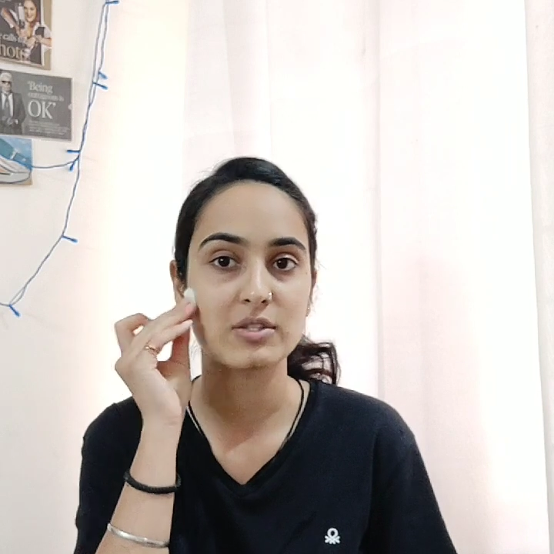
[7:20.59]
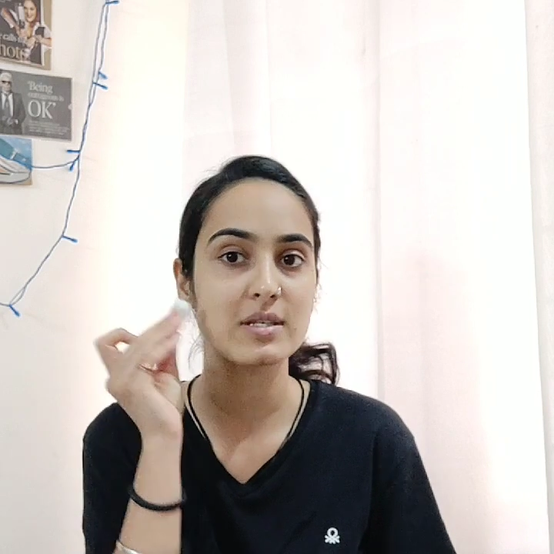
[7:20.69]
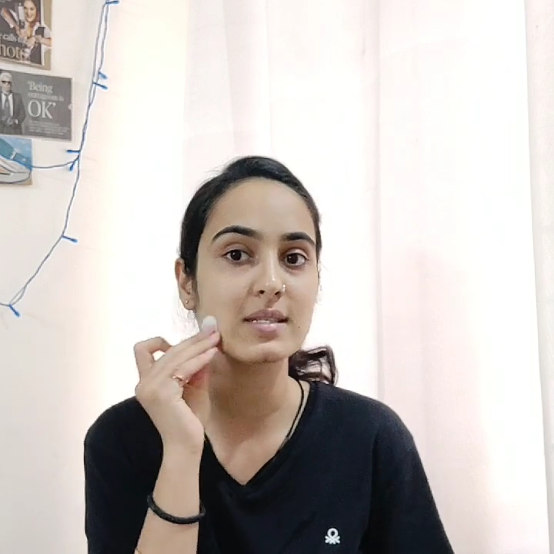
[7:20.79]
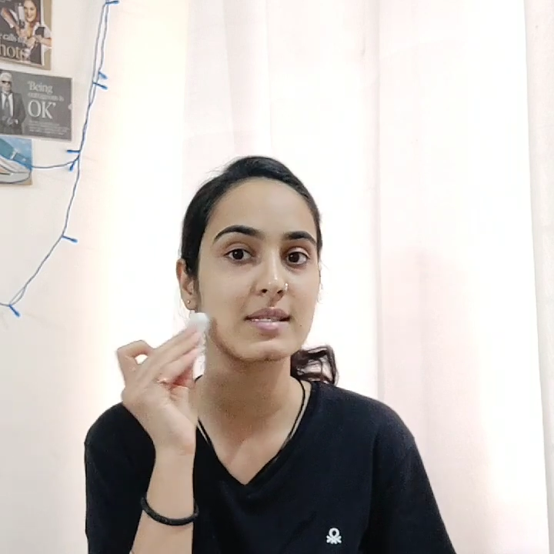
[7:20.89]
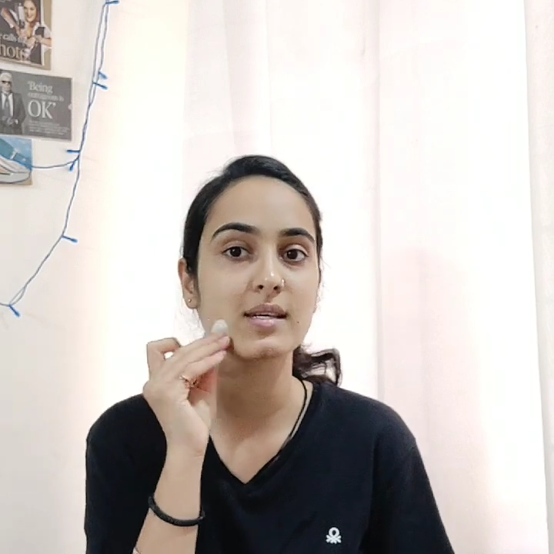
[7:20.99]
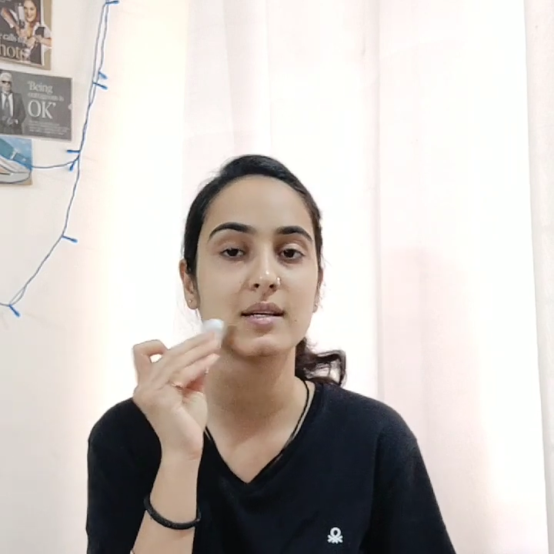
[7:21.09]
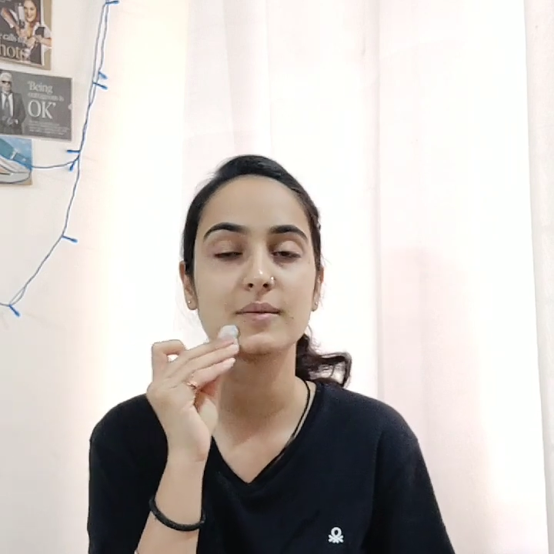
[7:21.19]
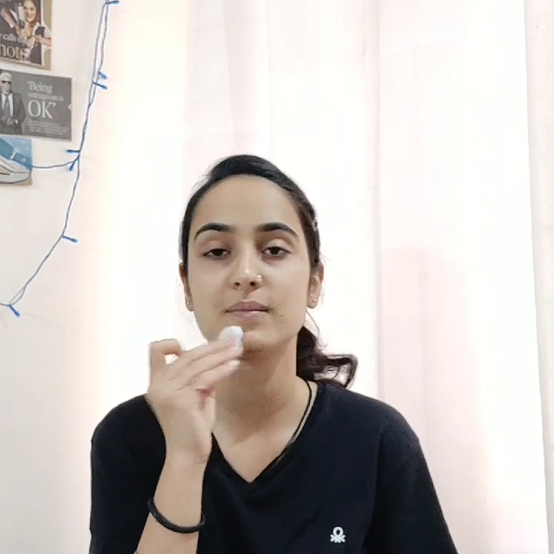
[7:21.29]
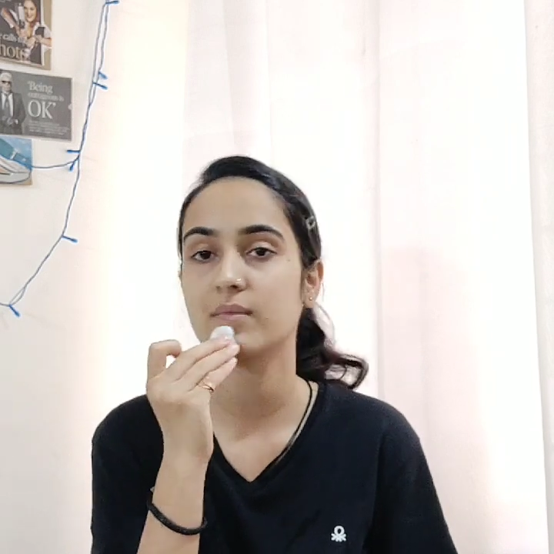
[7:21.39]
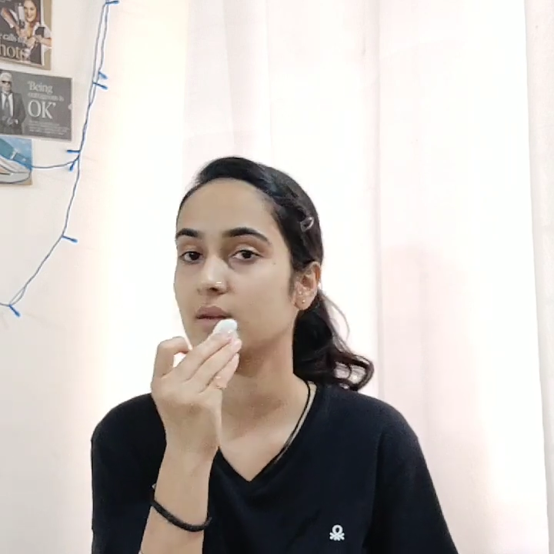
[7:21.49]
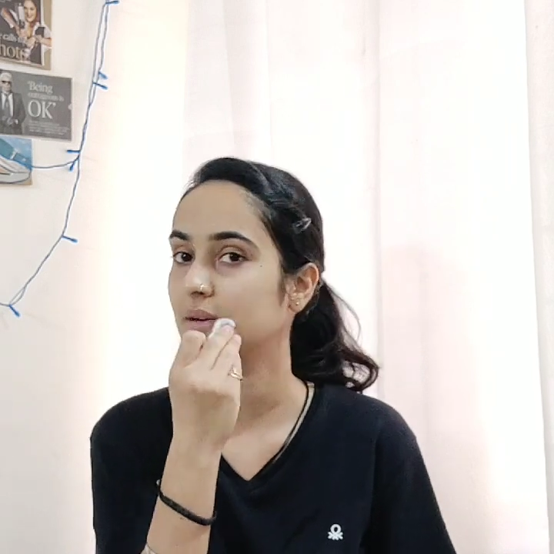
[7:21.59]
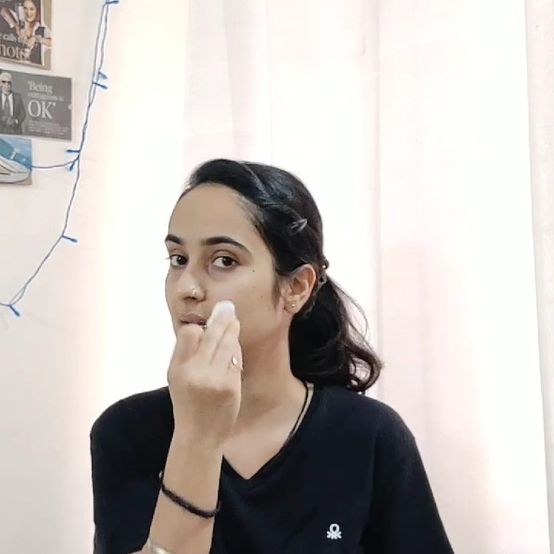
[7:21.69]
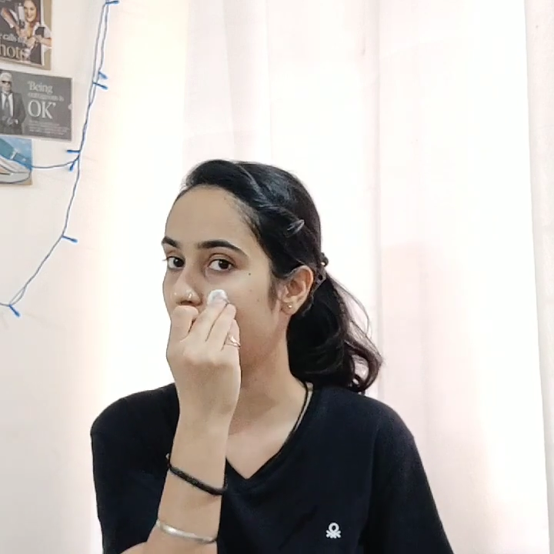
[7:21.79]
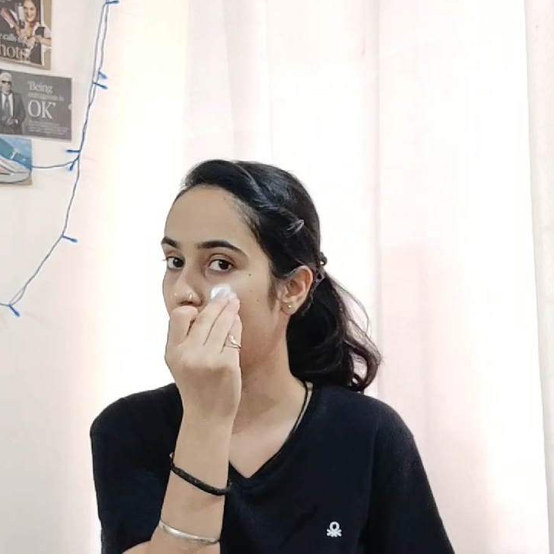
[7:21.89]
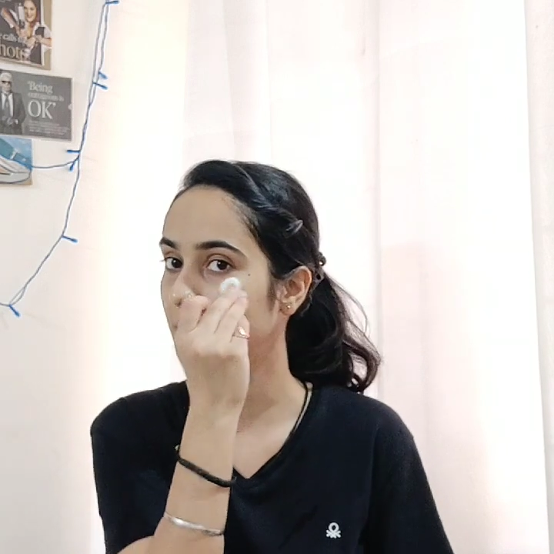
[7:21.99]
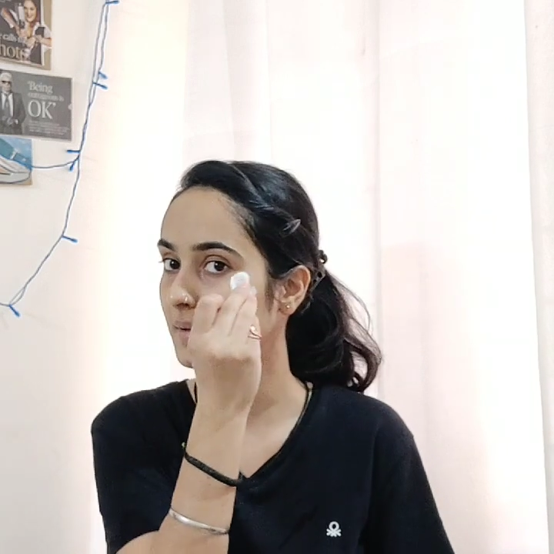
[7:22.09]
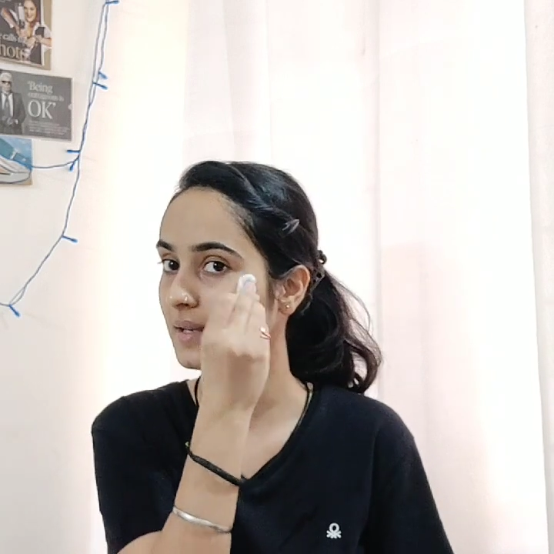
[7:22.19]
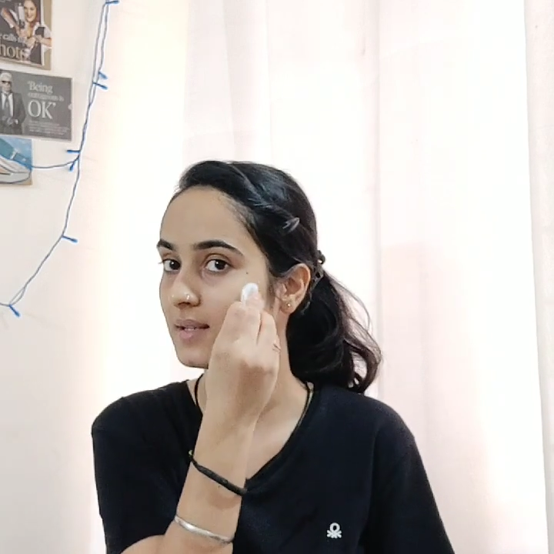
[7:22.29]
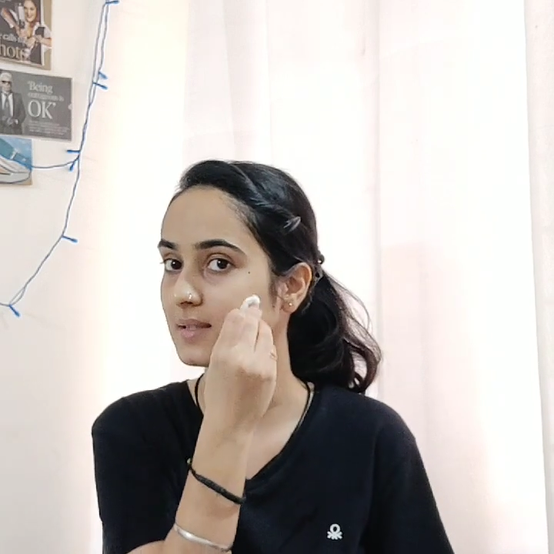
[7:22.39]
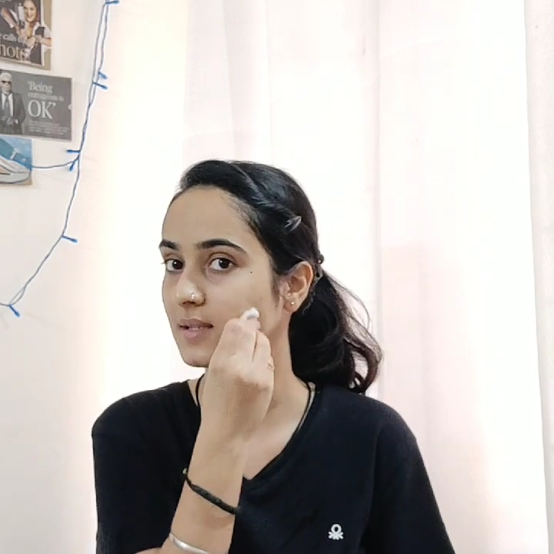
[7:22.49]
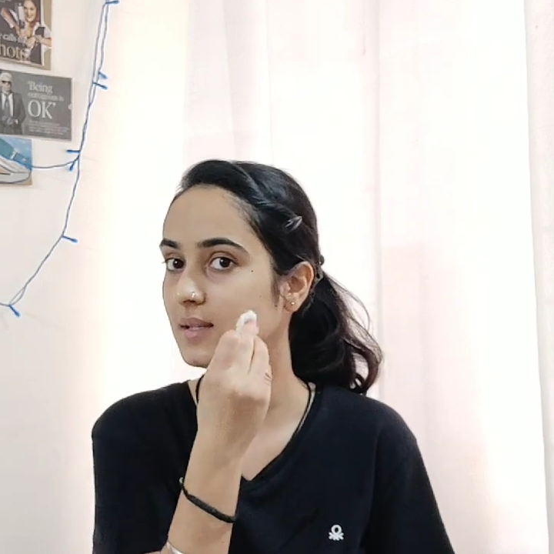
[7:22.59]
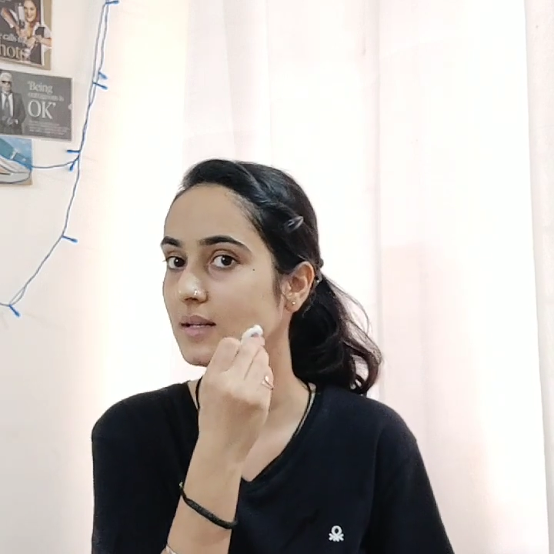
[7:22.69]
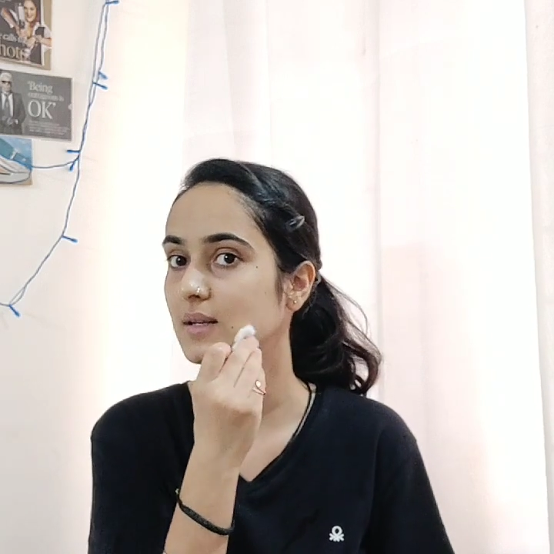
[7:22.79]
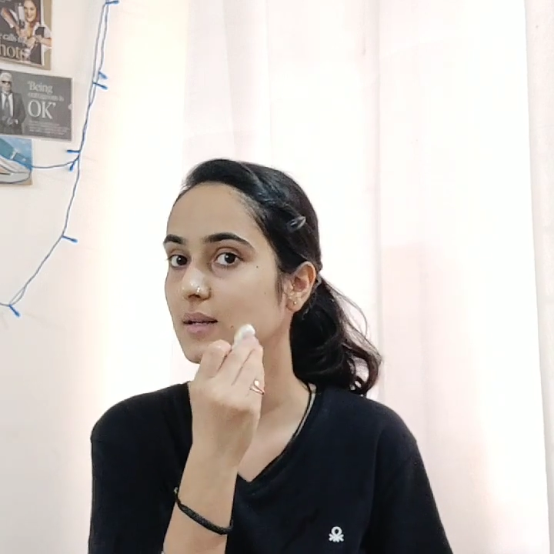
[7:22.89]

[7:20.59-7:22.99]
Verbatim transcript: just dab a little